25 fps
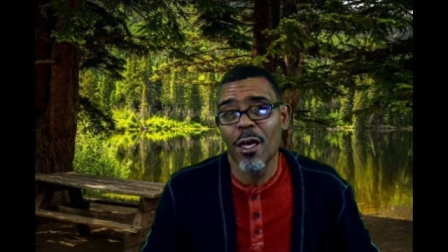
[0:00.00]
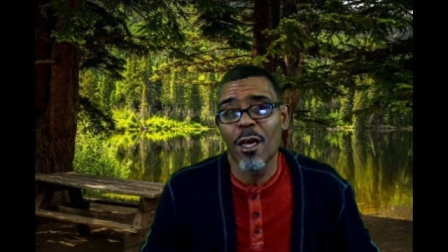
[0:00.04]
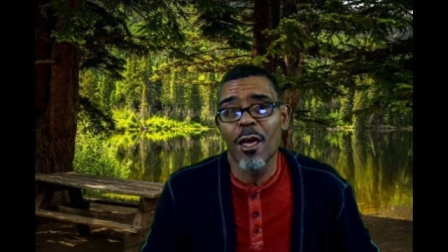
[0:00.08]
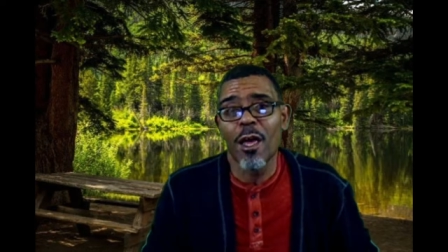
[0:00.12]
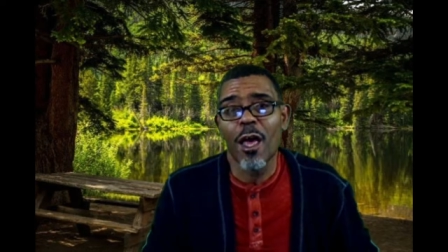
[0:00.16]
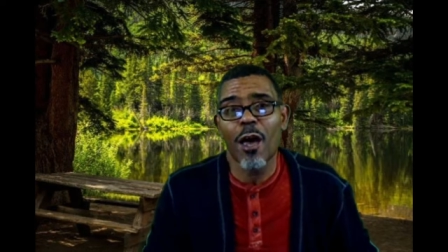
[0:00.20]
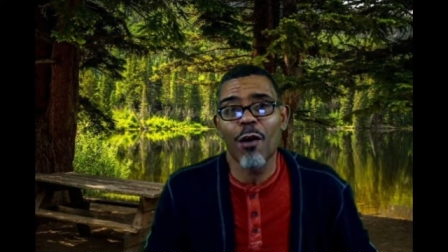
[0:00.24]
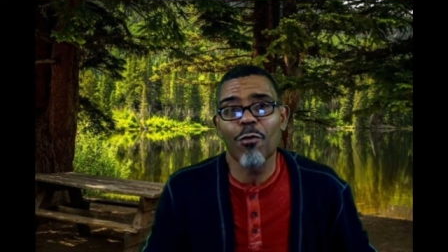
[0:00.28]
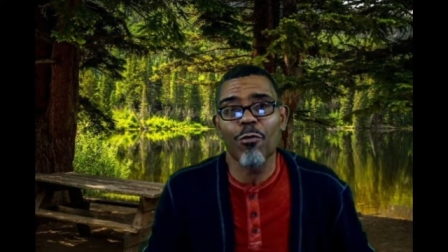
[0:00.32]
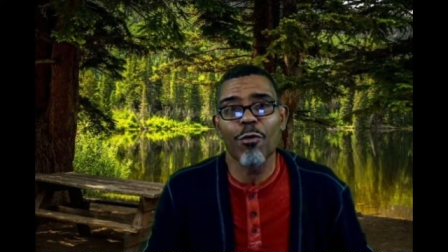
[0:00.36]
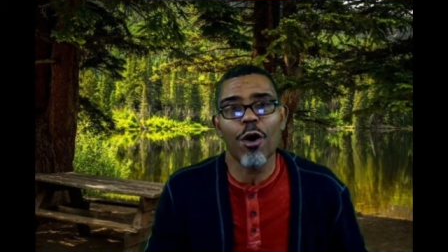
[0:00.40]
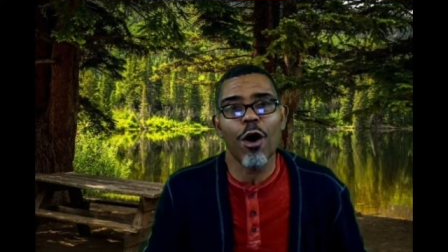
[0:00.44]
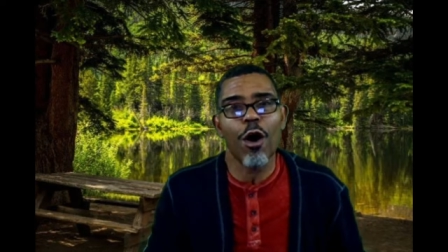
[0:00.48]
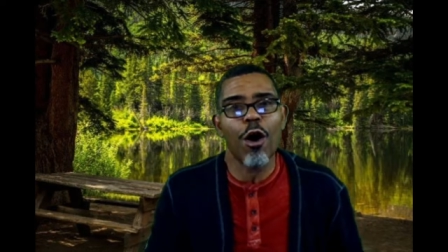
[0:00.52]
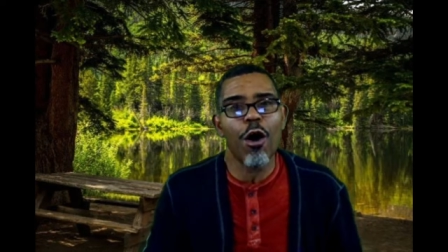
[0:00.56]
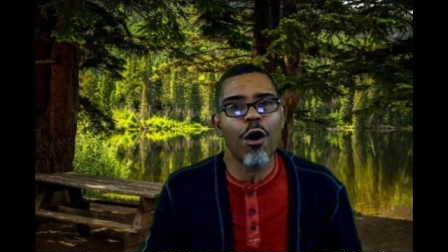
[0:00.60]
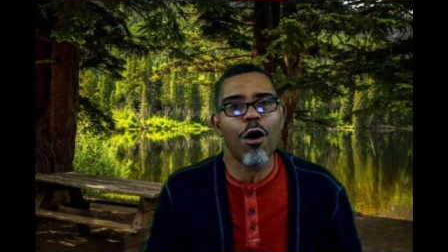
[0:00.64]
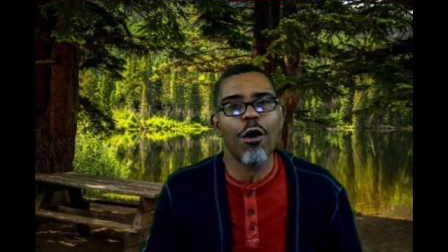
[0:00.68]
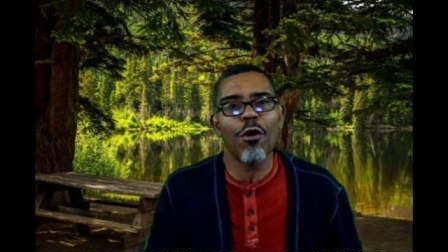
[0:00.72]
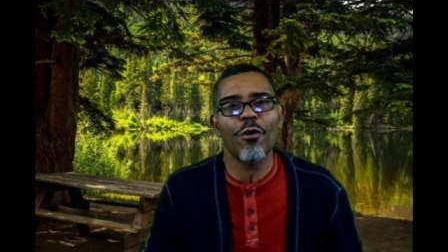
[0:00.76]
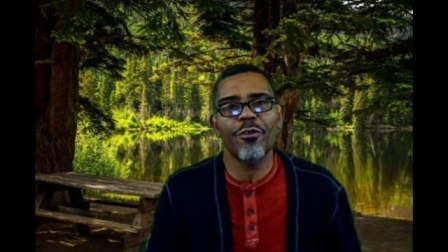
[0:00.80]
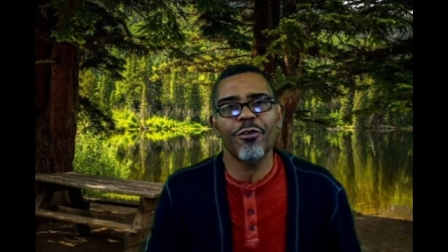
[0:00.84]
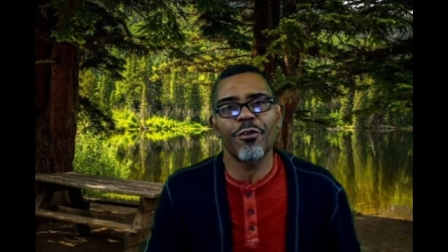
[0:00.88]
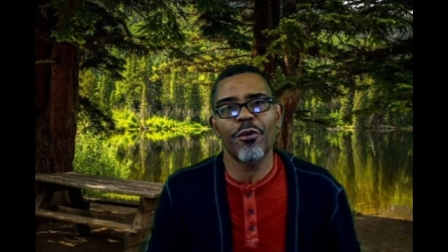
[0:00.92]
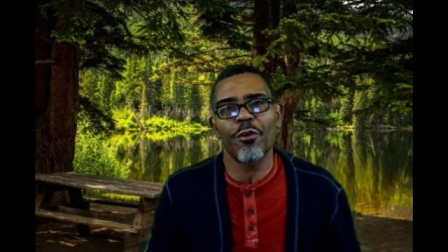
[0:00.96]
And we'll
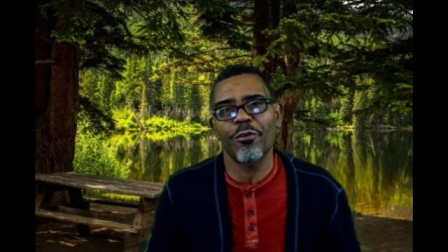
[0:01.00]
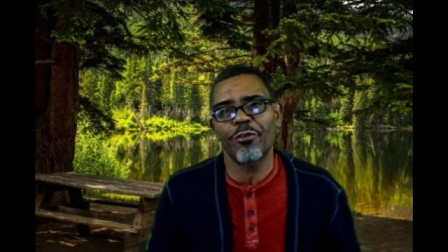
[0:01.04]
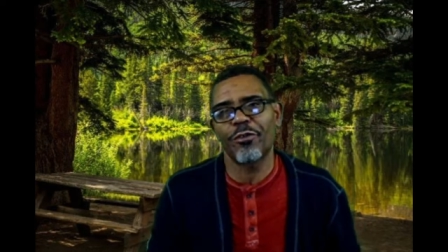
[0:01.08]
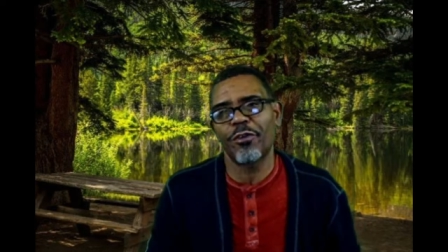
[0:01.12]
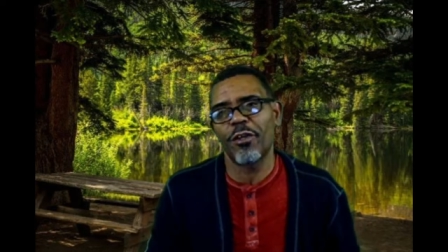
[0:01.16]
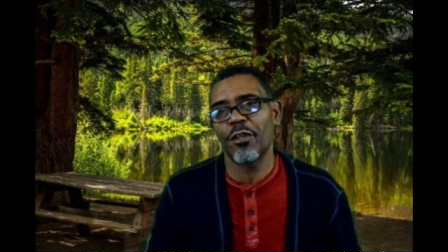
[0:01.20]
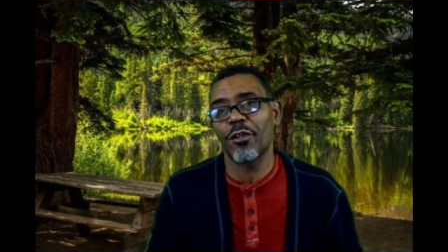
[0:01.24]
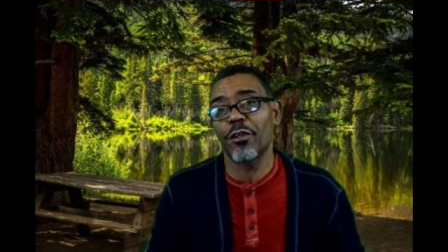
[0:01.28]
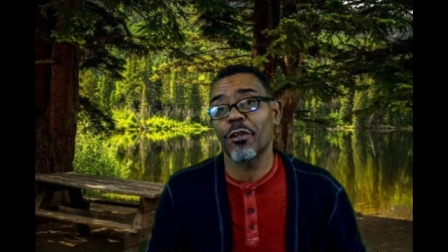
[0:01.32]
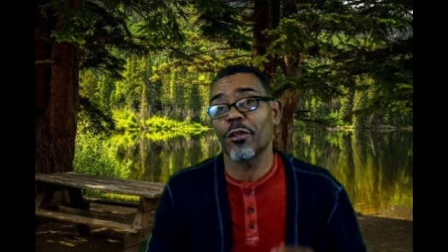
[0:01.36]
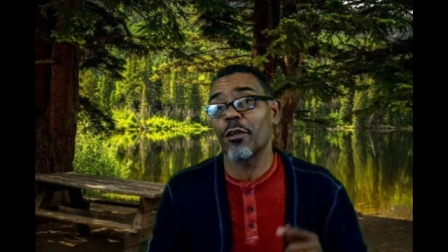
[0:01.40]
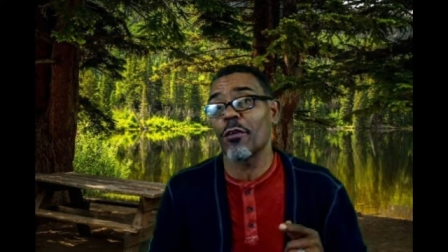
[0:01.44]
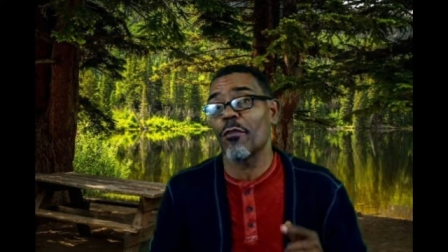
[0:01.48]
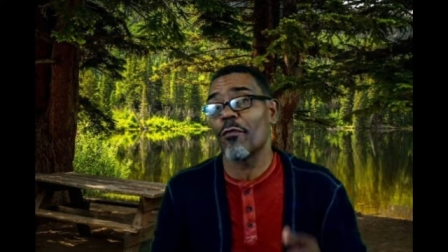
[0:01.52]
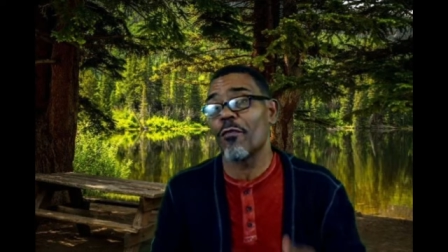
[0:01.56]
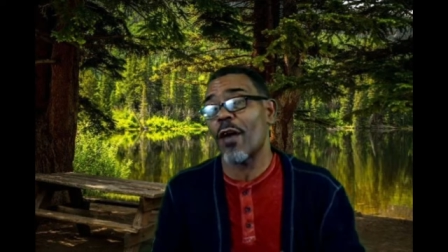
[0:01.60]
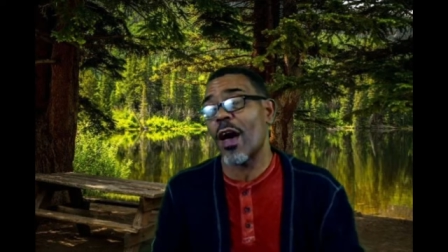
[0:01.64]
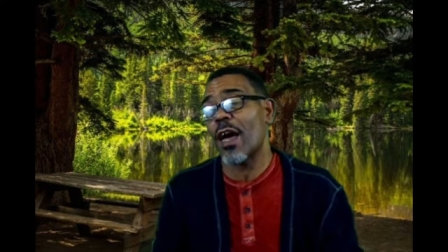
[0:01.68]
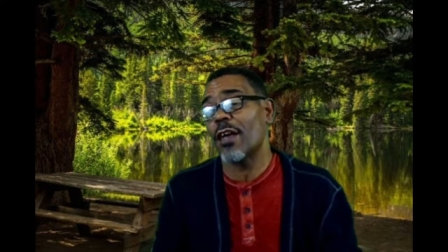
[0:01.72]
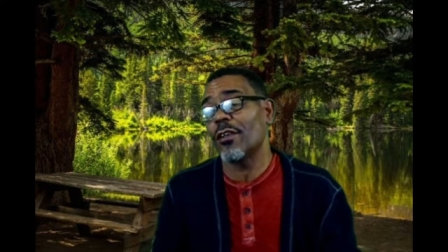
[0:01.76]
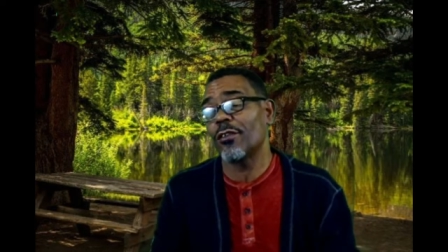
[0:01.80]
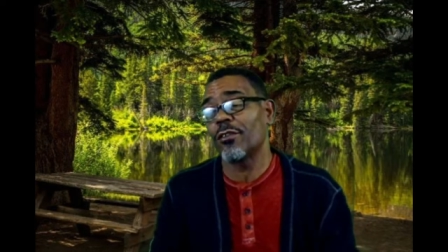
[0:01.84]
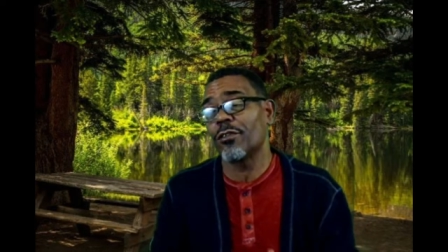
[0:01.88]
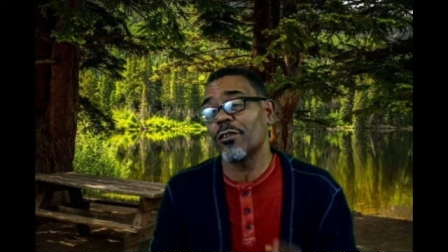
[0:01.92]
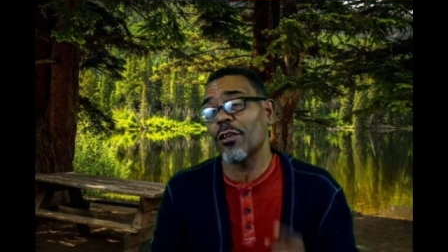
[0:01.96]
also see the
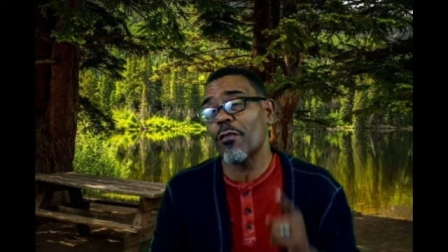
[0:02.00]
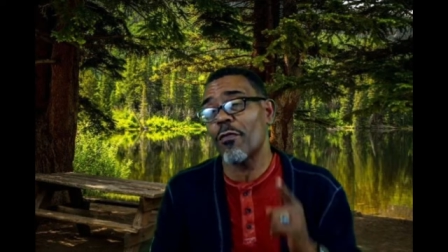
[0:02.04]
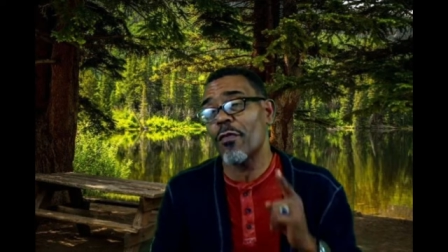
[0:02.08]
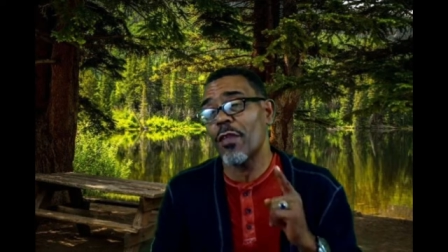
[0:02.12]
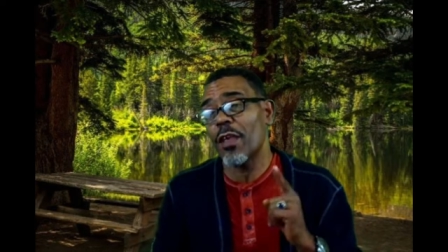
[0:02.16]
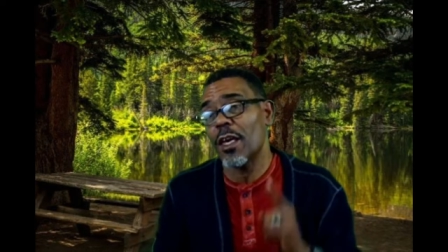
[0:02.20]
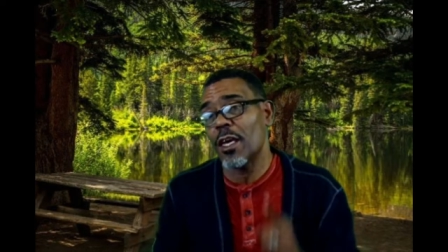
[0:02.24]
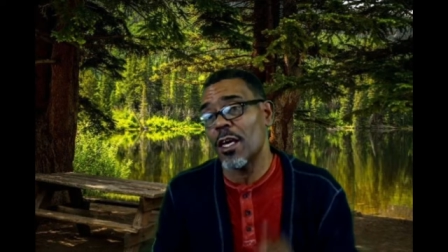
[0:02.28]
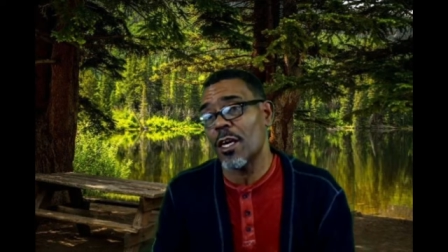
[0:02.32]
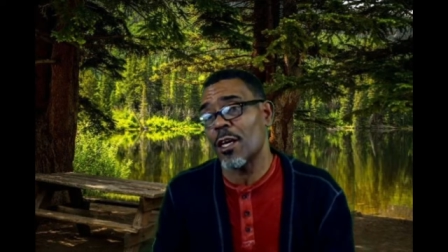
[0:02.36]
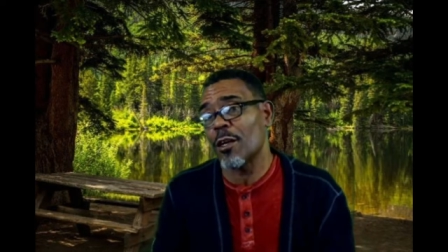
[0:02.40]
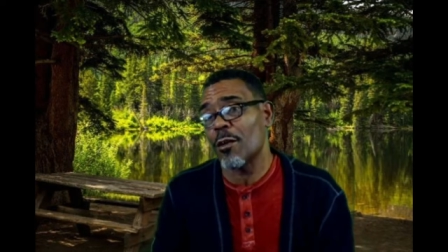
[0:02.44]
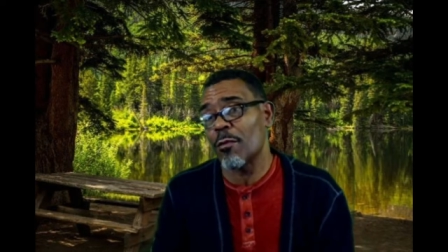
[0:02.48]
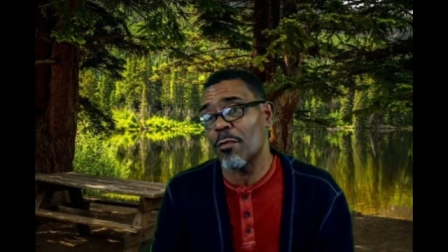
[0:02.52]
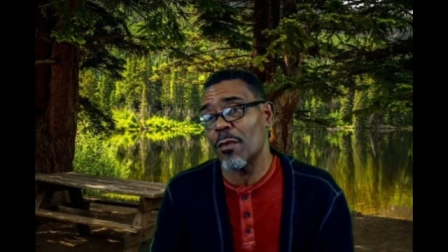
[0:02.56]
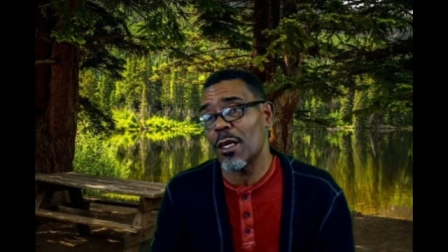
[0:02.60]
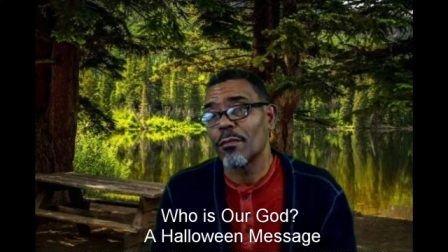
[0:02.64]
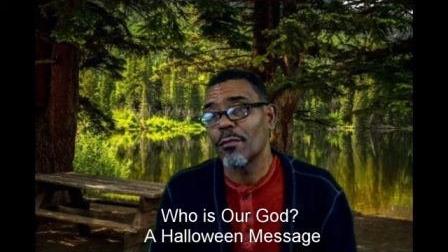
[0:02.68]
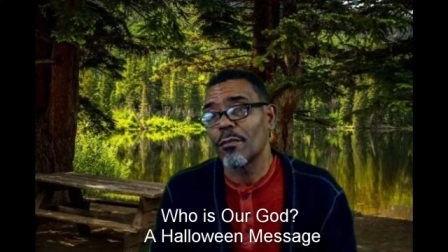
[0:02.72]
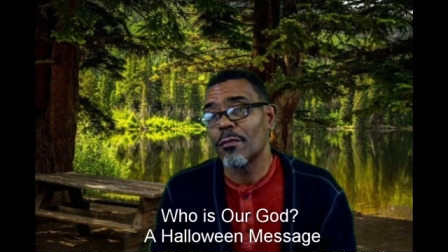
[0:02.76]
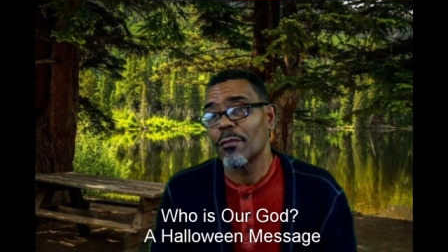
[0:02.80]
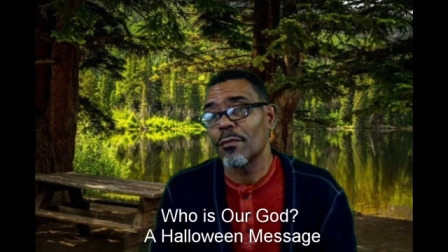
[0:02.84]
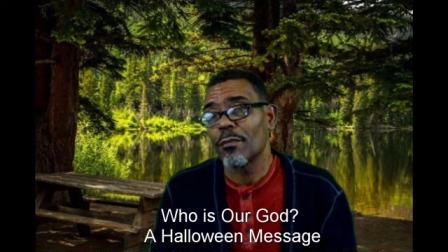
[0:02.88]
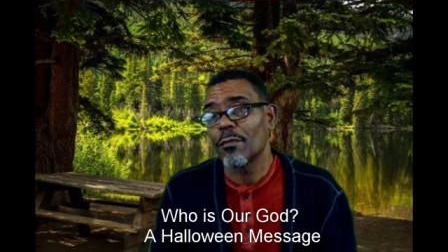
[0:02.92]
devices of the enemy